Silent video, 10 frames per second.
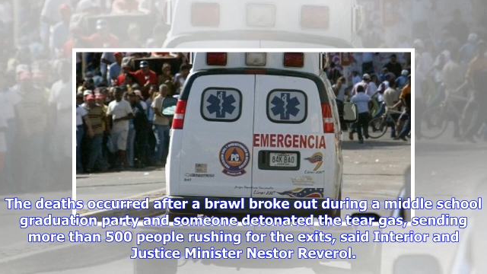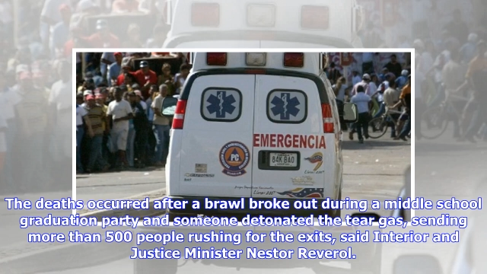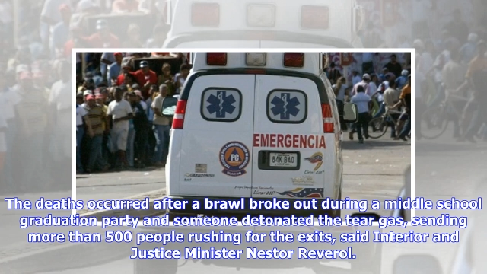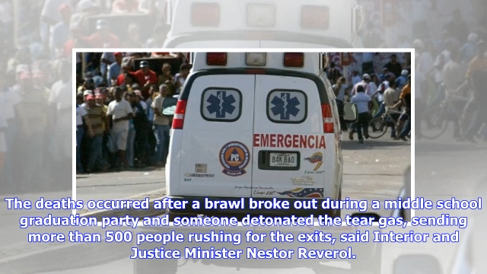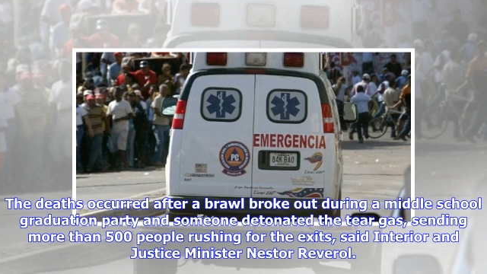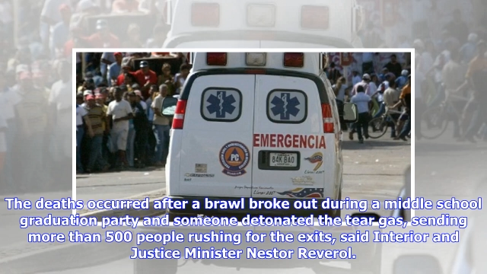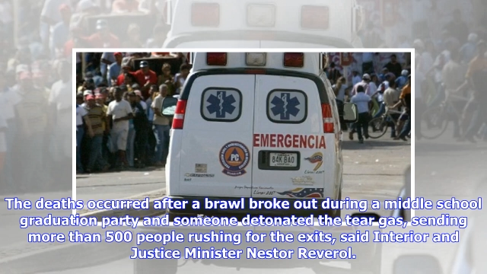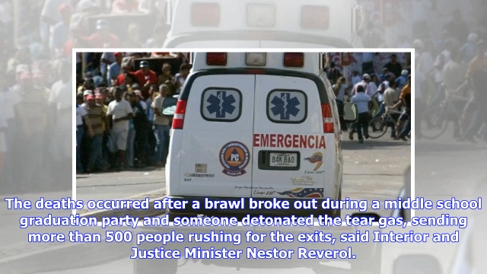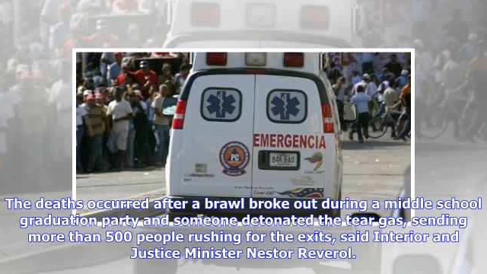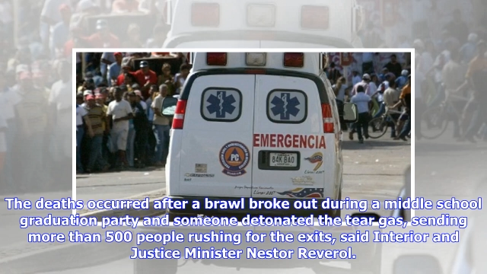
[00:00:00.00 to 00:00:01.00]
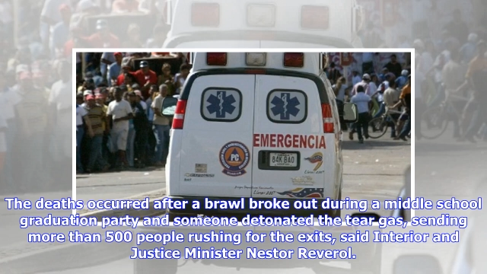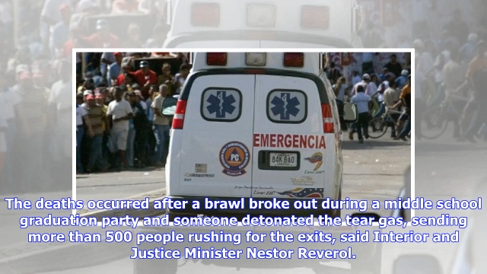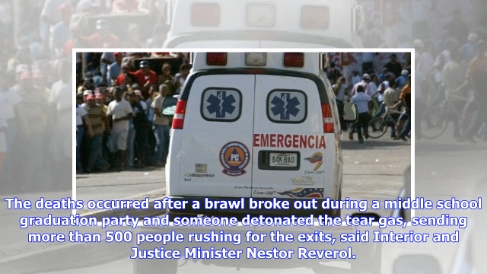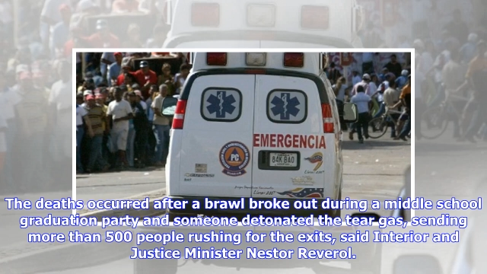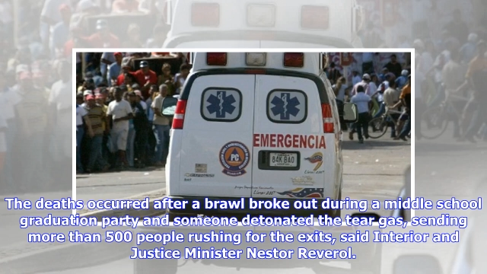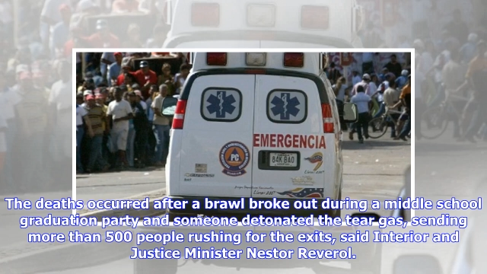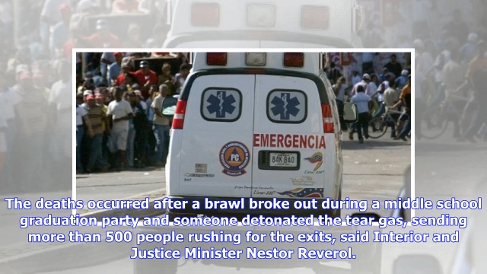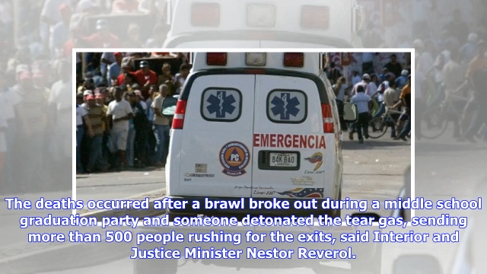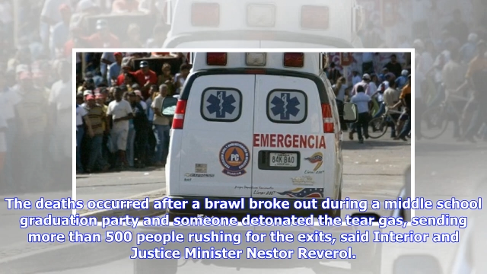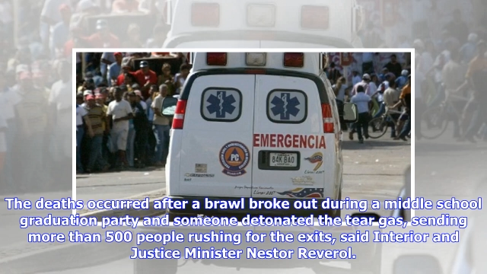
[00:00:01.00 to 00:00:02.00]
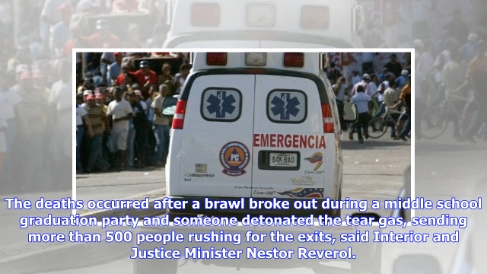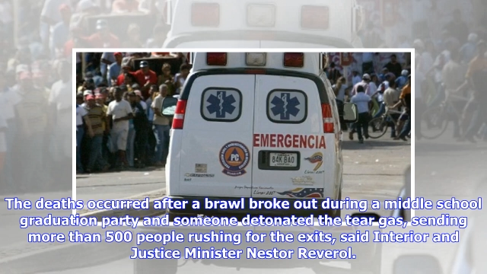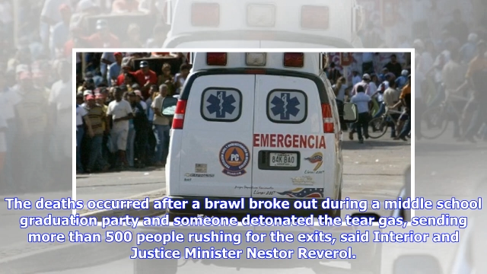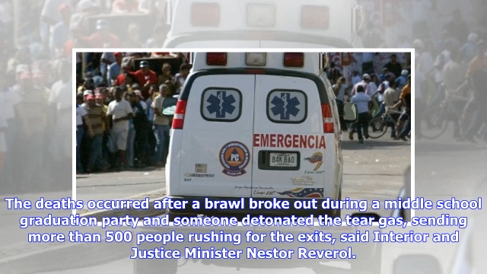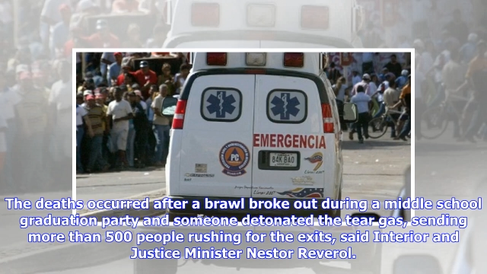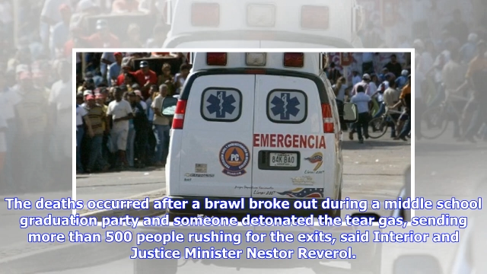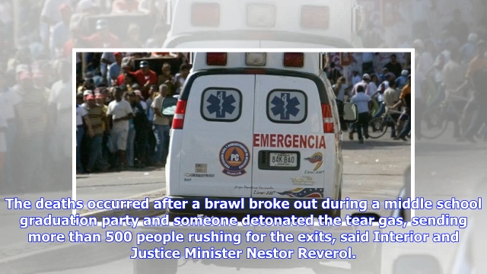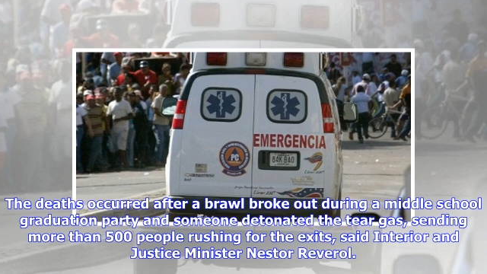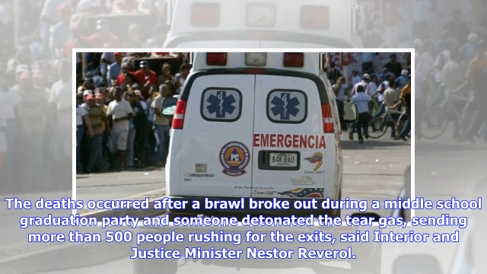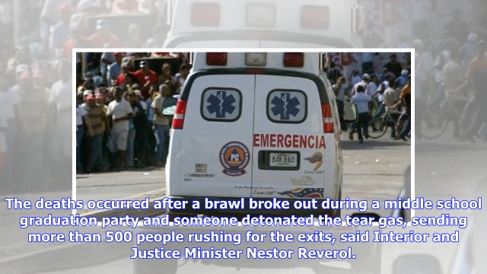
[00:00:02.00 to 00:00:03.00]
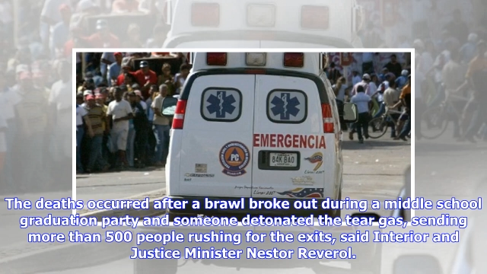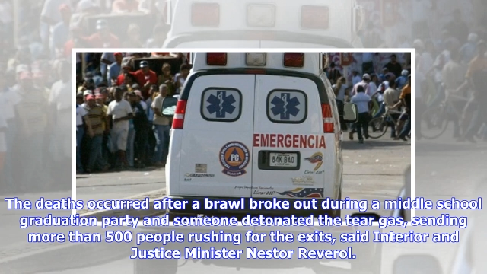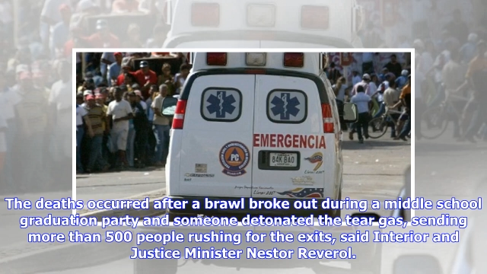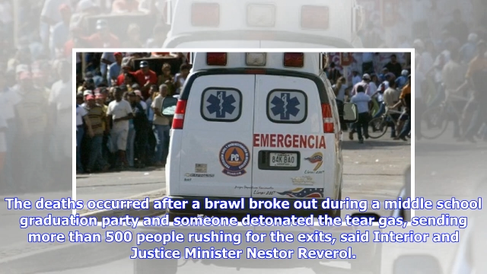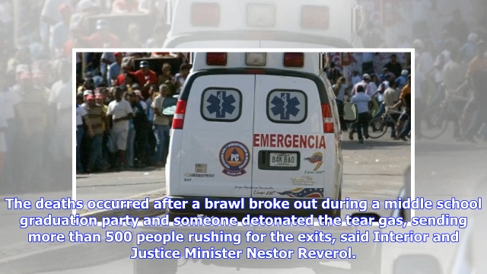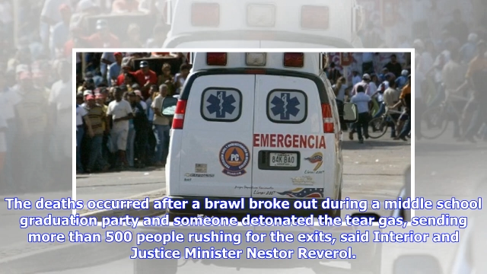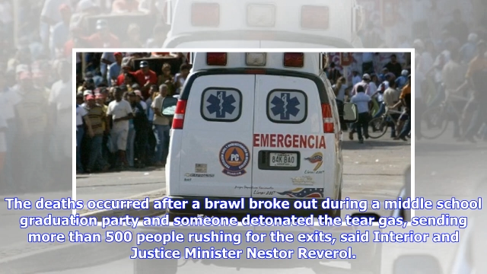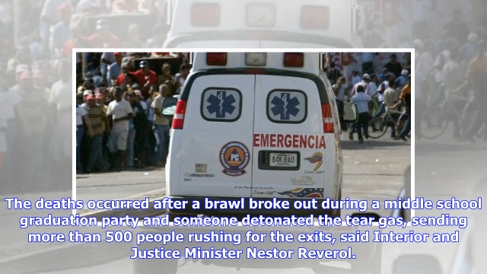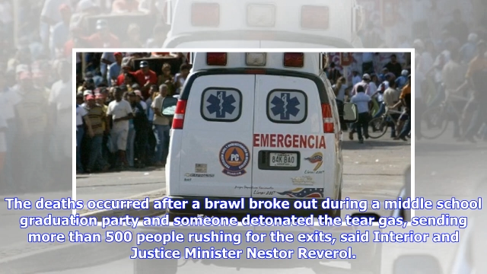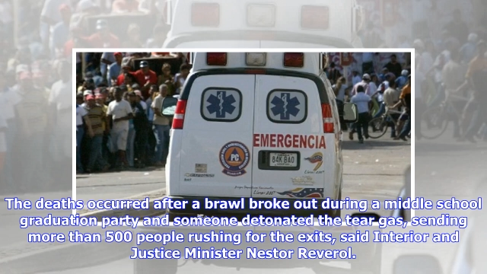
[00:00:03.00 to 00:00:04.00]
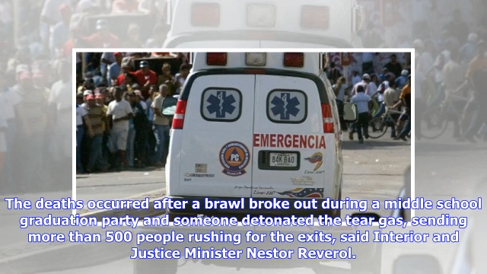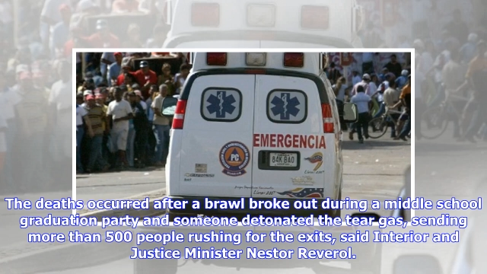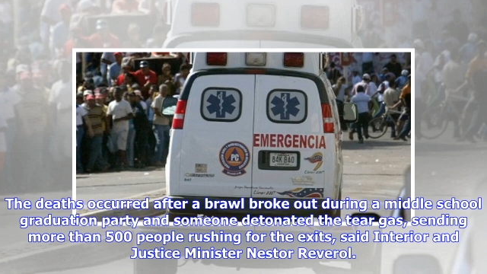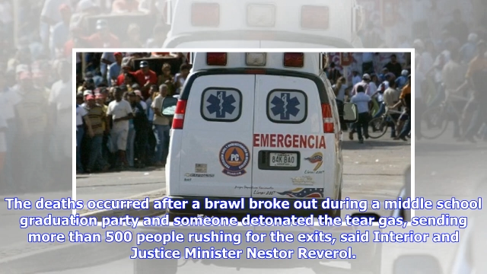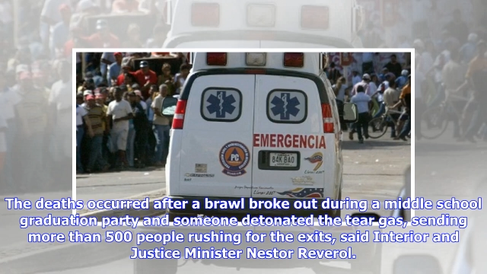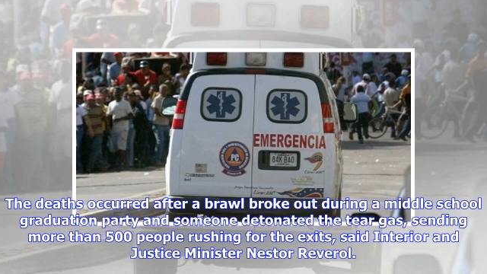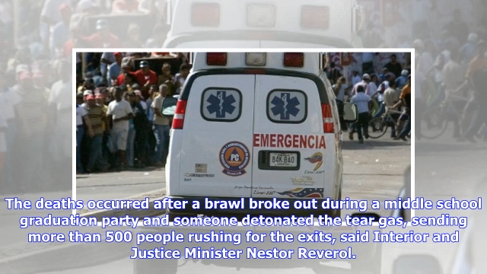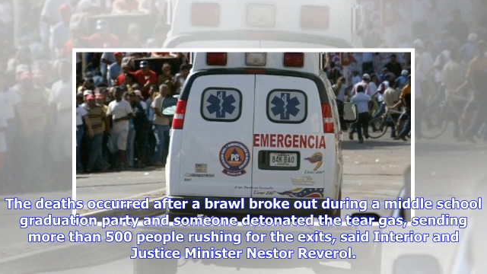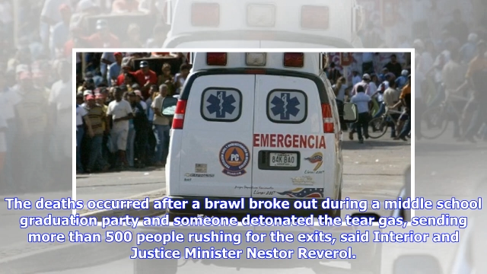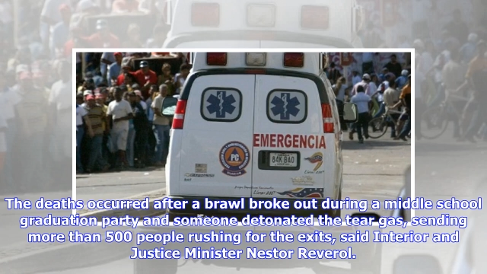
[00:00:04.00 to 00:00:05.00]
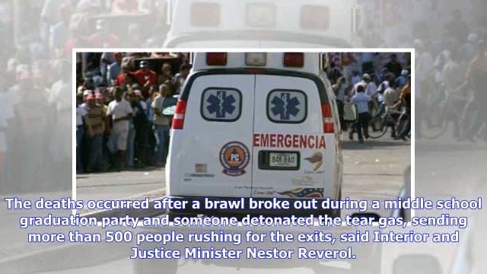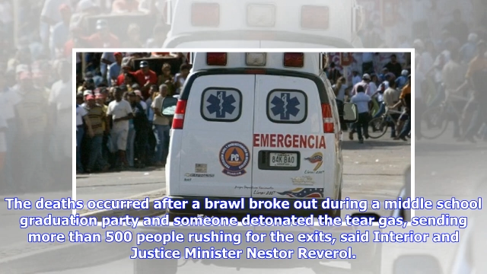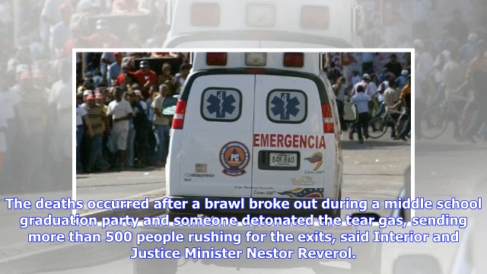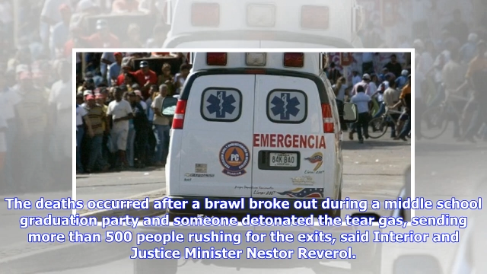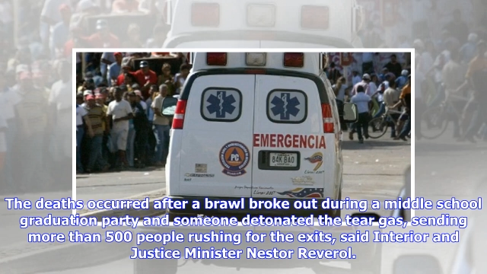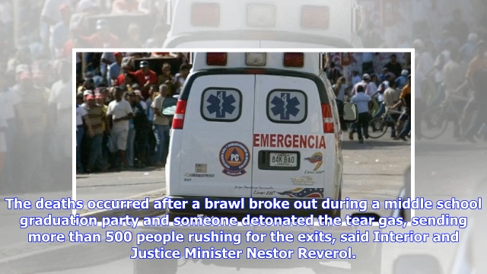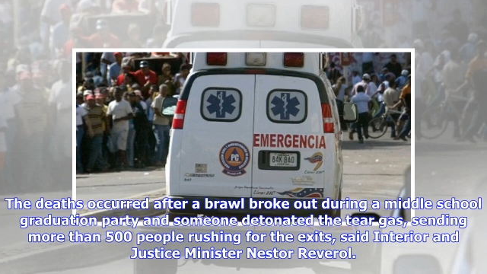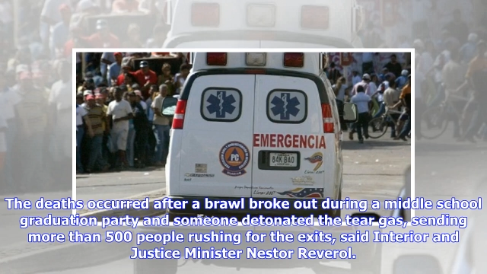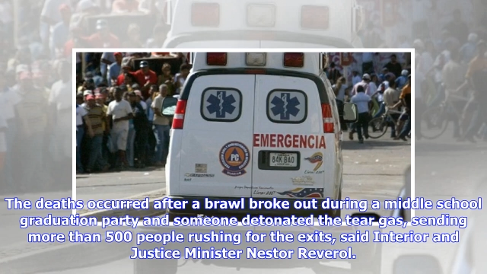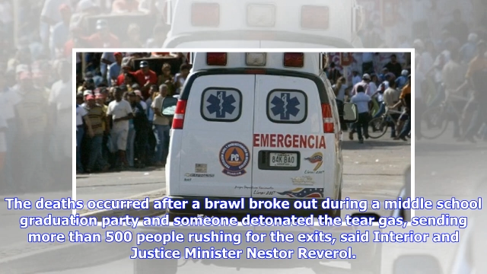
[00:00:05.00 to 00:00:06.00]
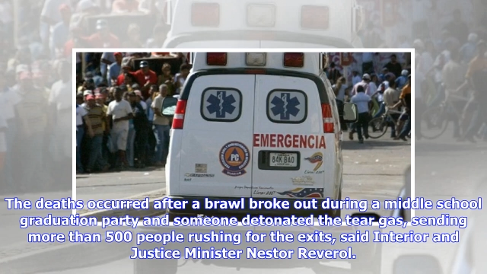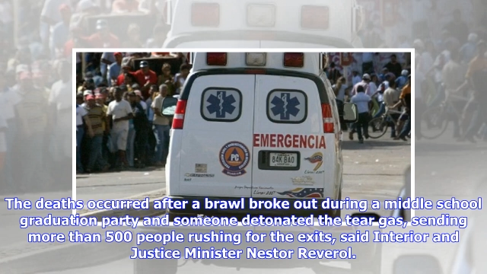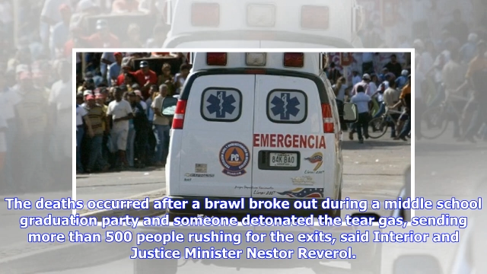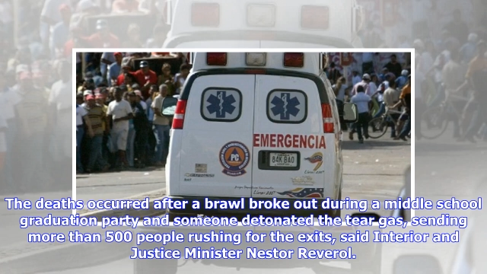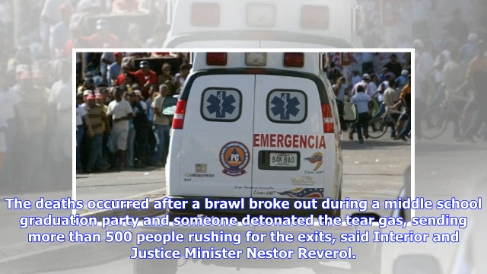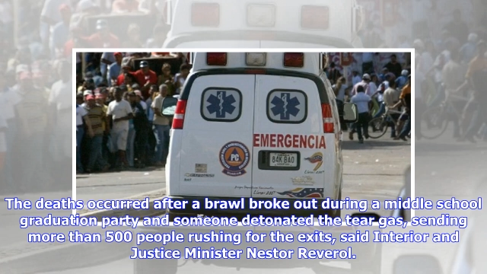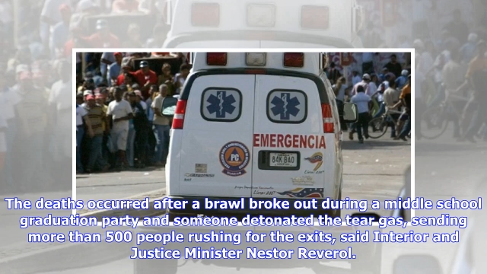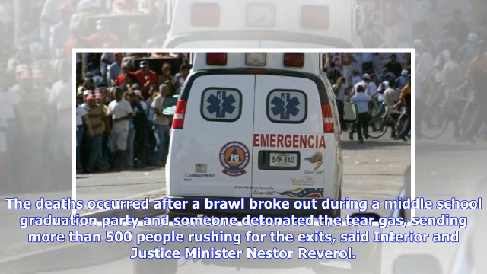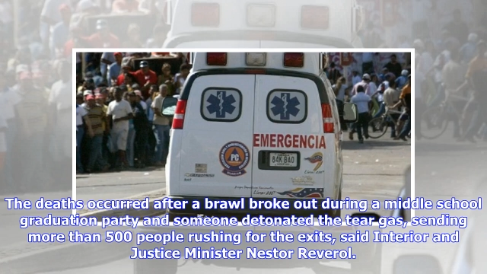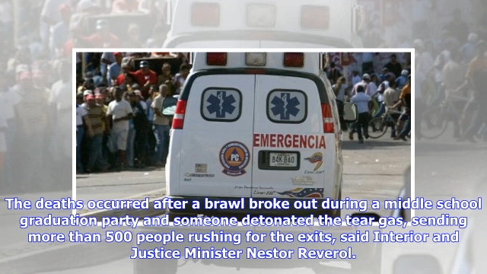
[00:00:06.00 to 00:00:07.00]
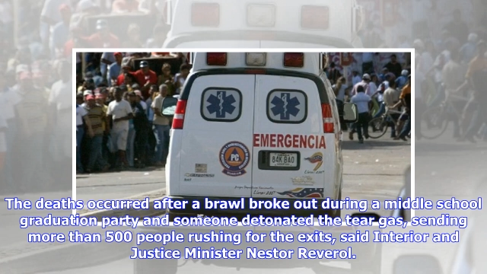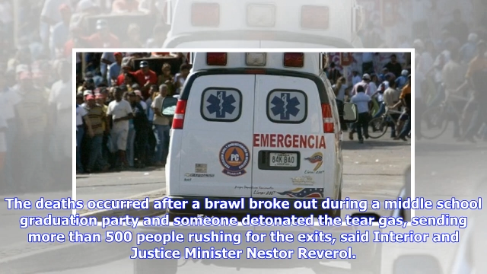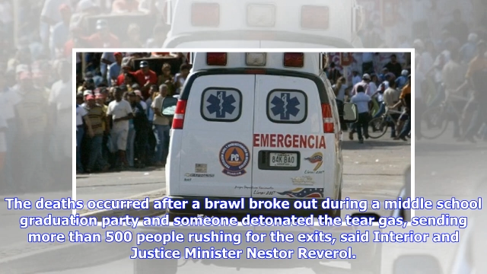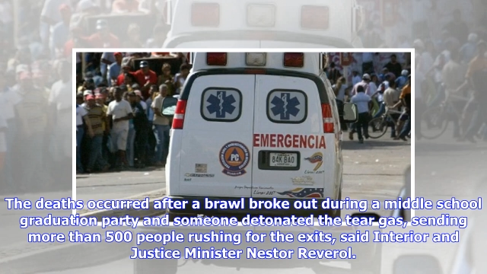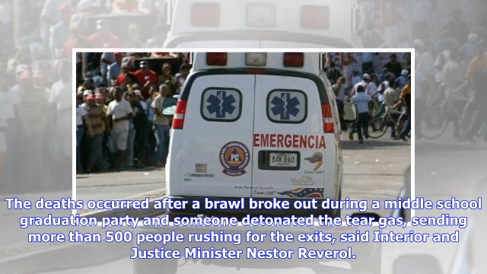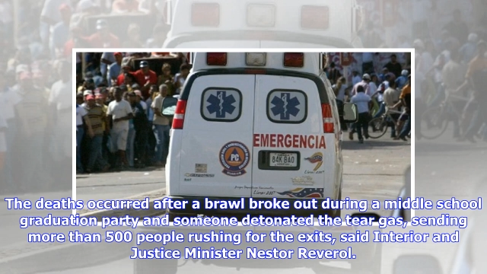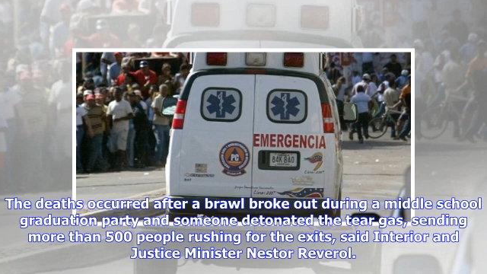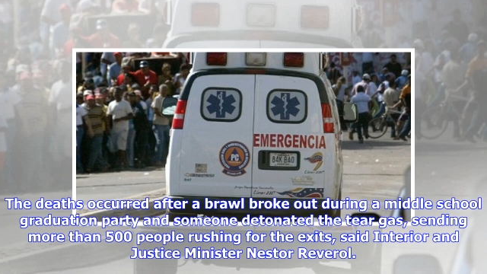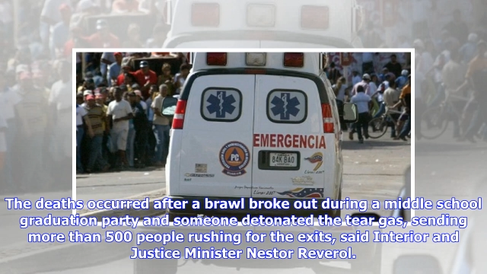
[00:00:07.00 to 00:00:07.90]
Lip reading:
(no speaker visible)